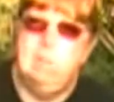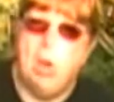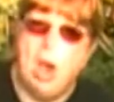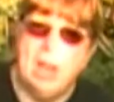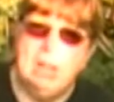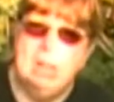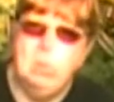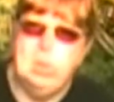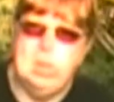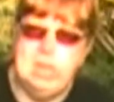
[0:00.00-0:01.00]
pot
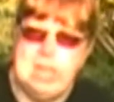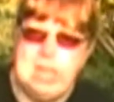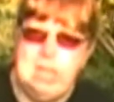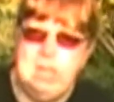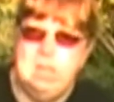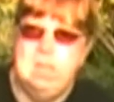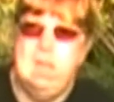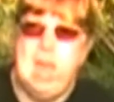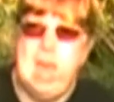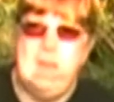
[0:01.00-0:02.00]
with a lid
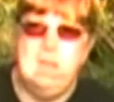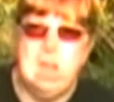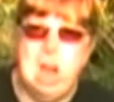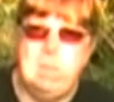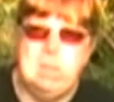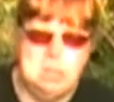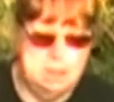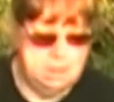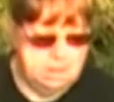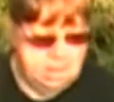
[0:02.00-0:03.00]
and a cup.
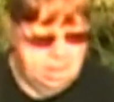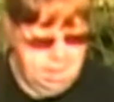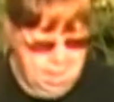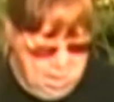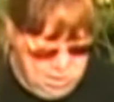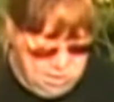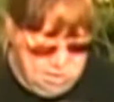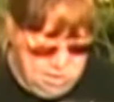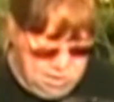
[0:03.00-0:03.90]
And